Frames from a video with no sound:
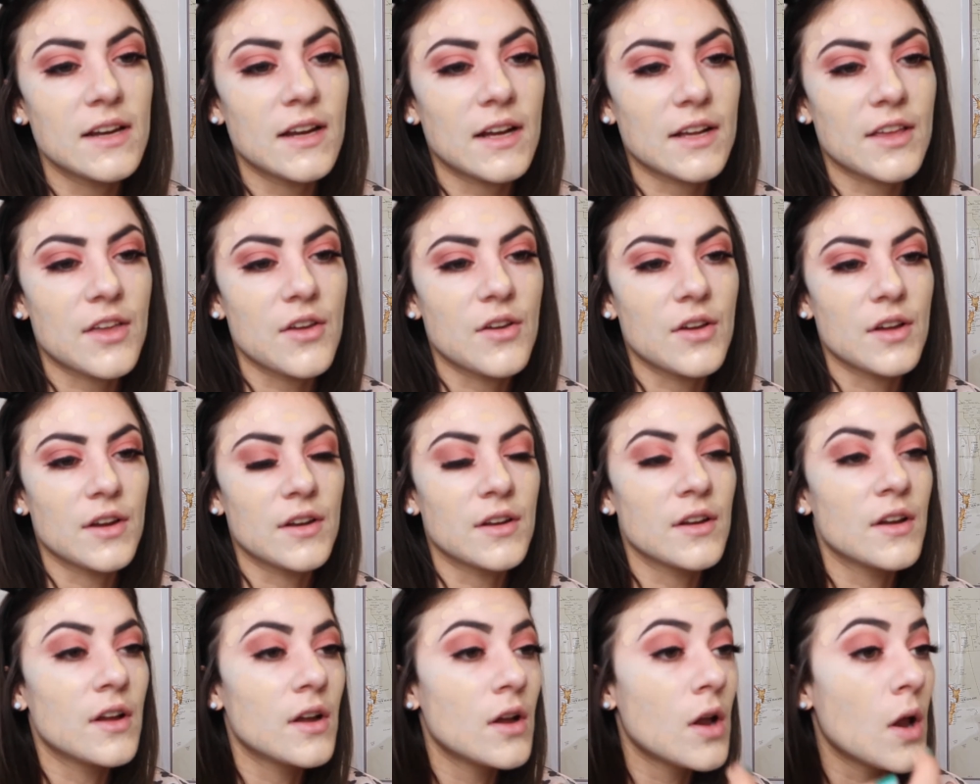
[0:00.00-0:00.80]
Like you
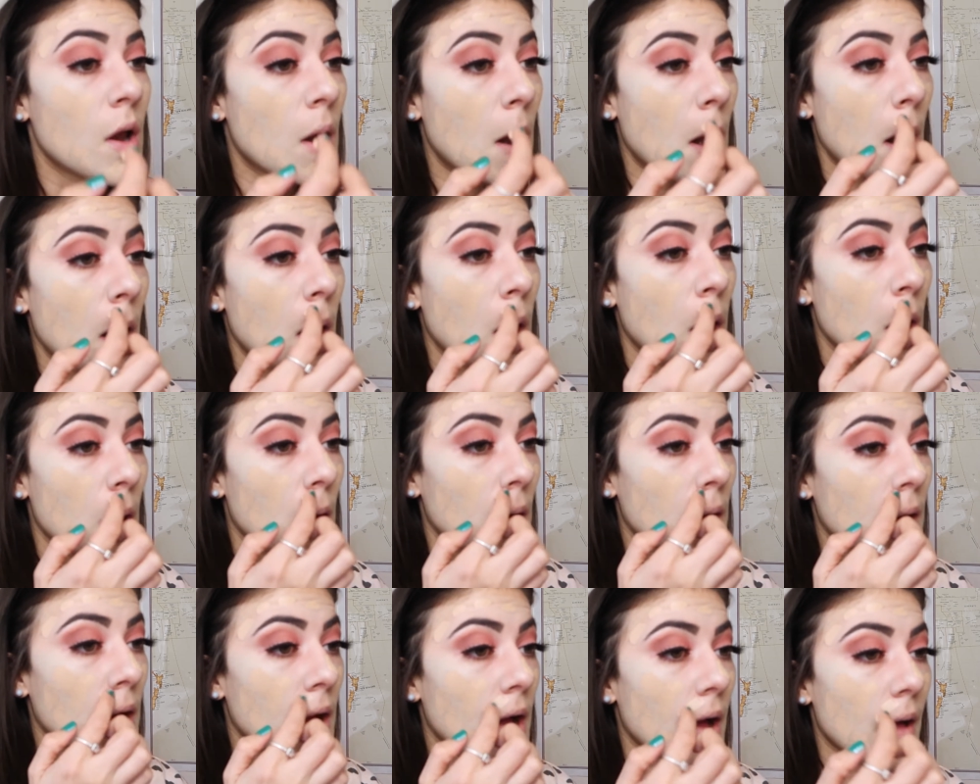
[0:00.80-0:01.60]
could
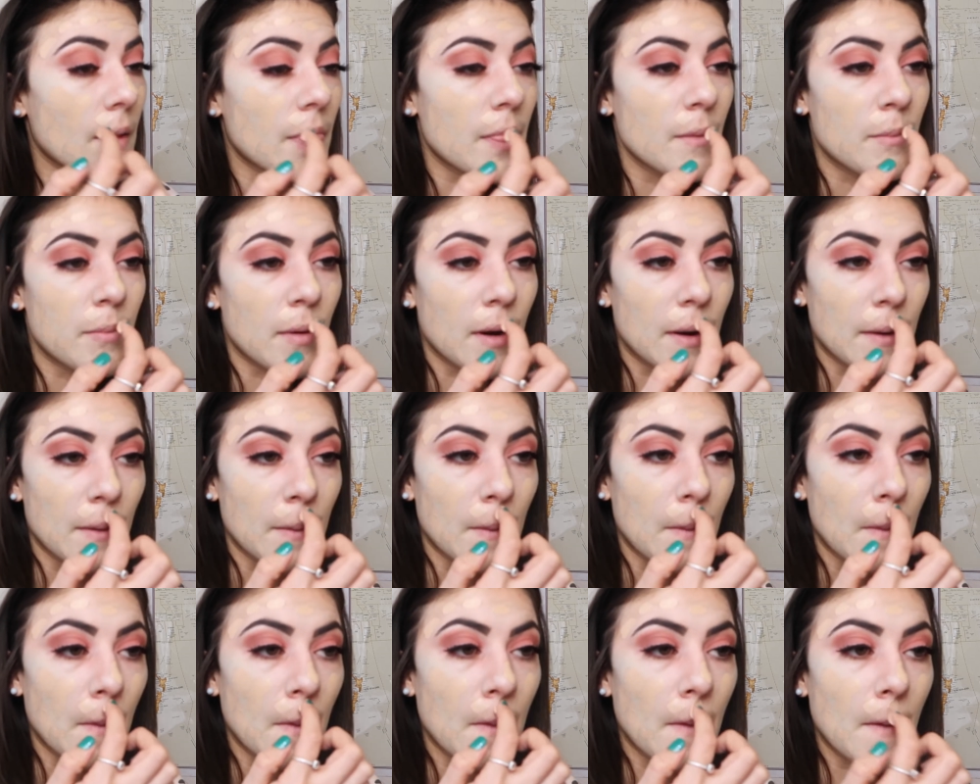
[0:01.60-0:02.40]
look at the
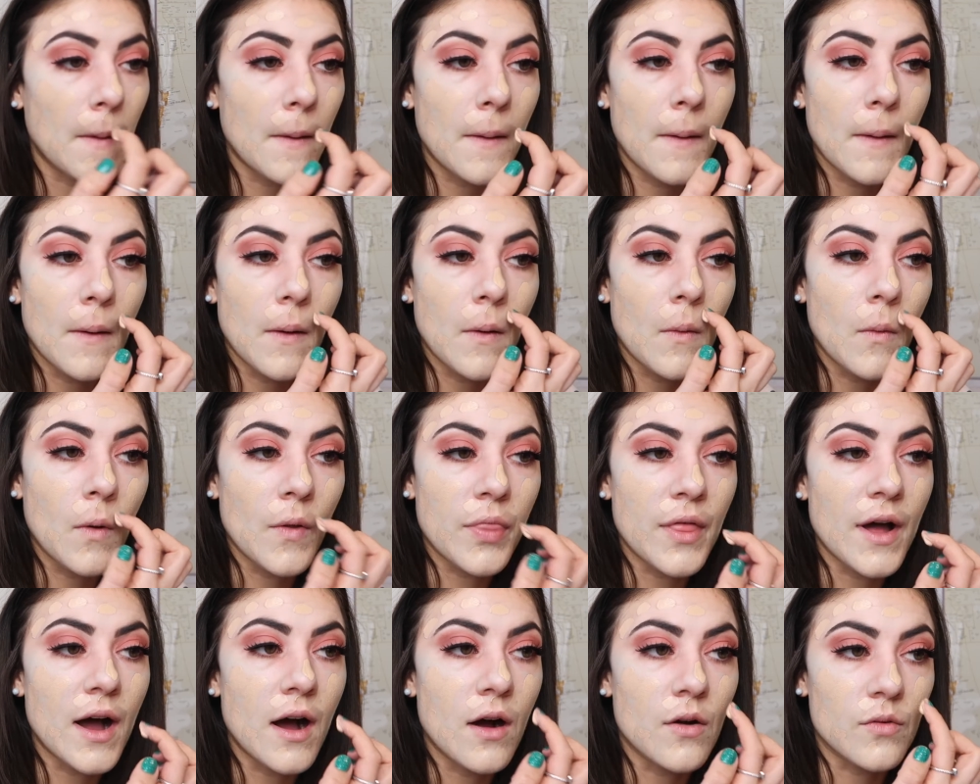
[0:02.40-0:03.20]
bottle
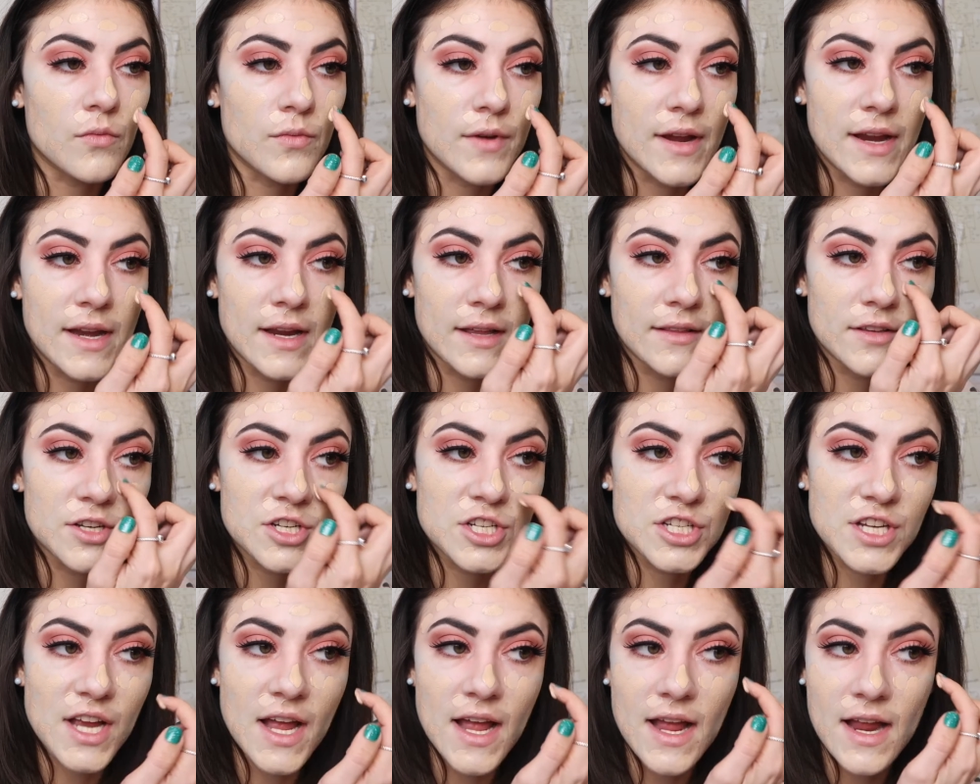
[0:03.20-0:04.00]
without reading the
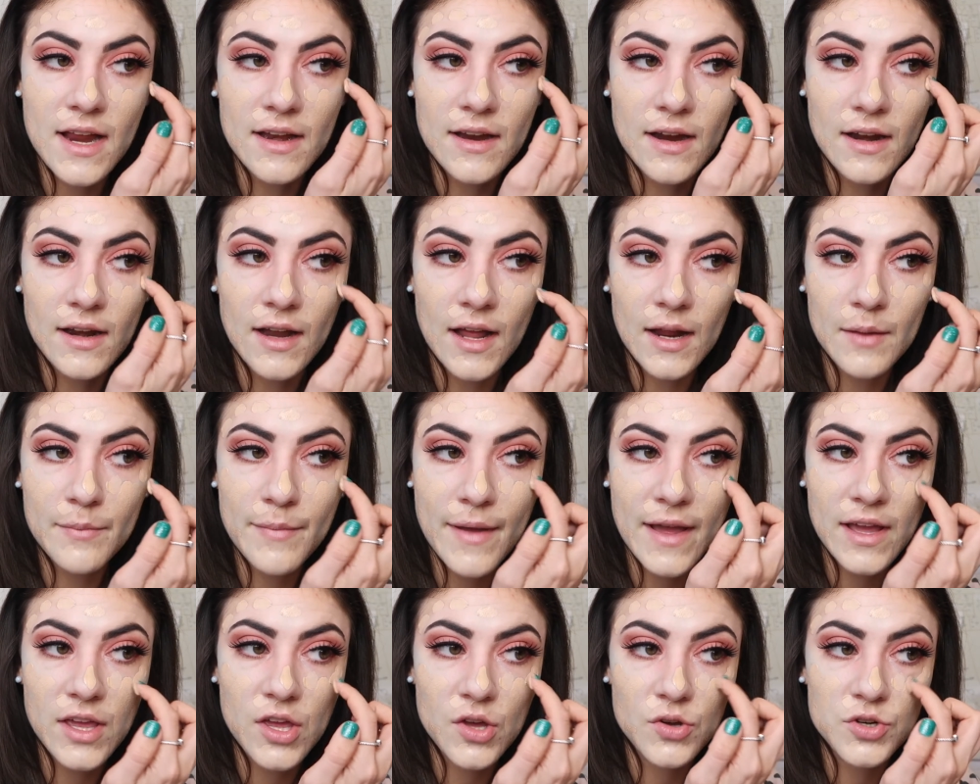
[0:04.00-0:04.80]
shade and like
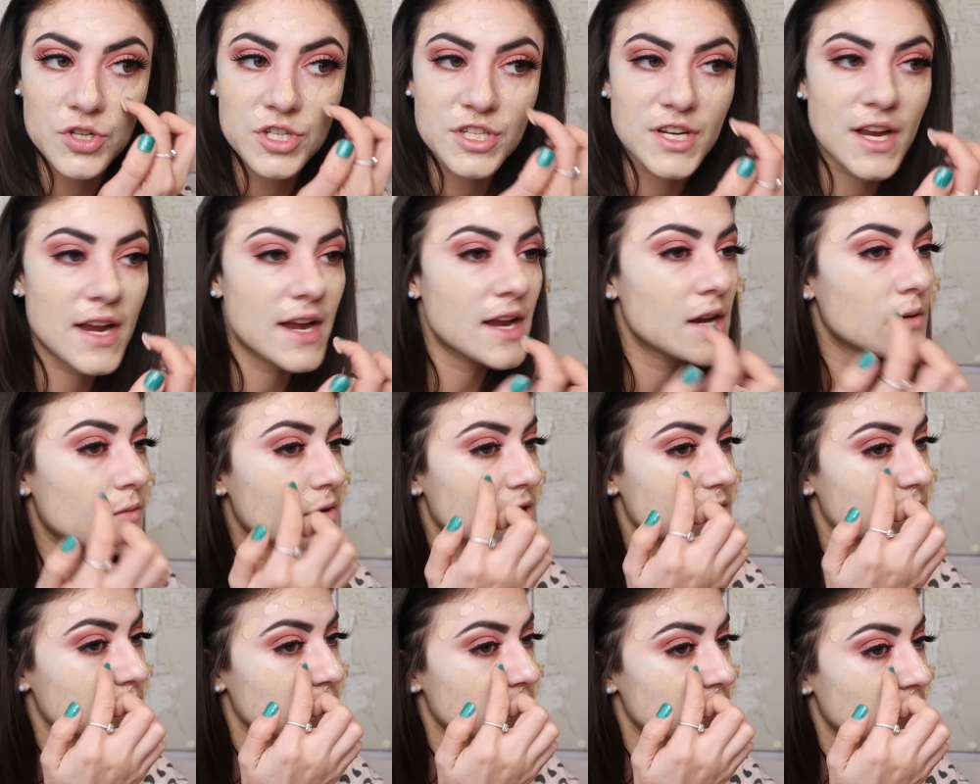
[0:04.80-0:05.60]
pick your shade,
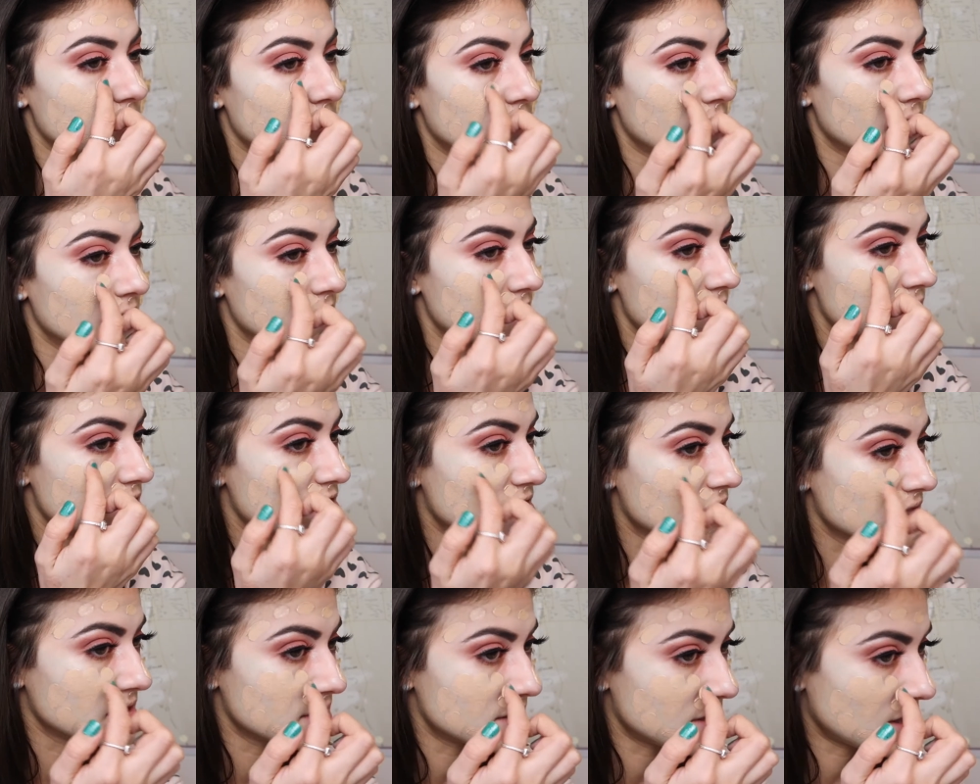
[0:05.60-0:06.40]
whereas with some
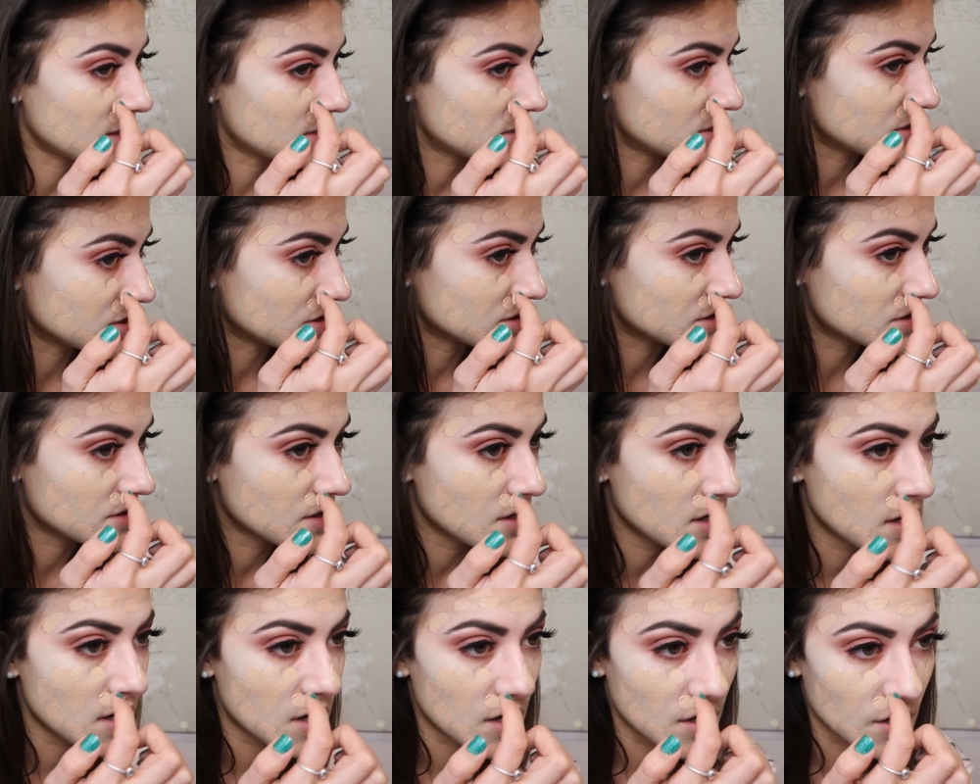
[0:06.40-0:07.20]
foundations that's just
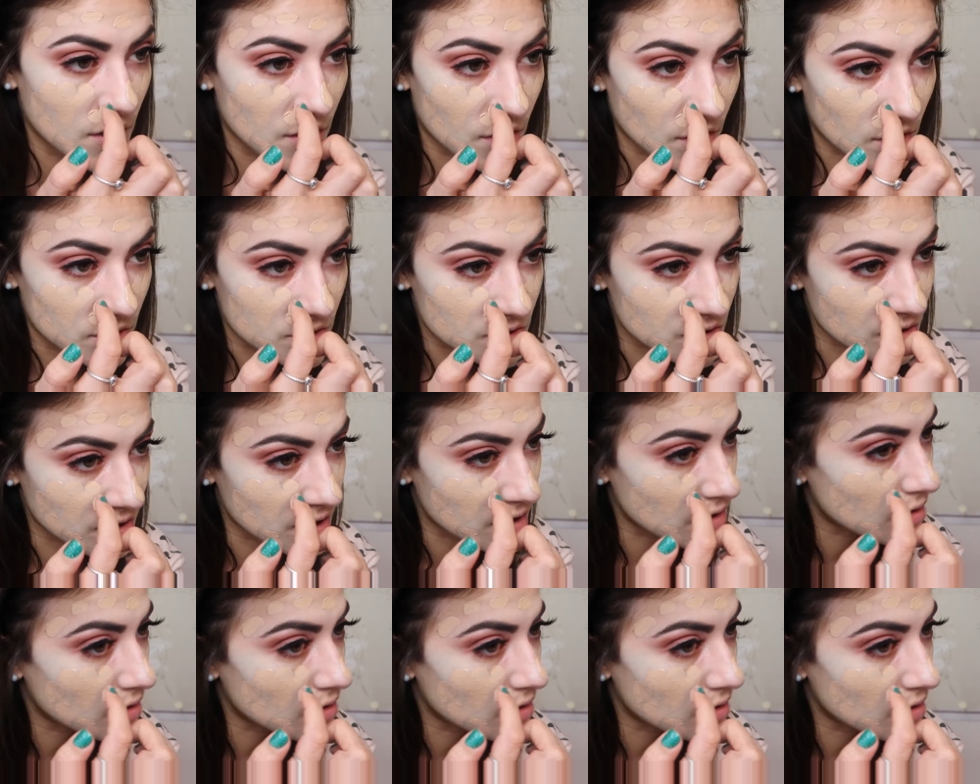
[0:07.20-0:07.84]
not true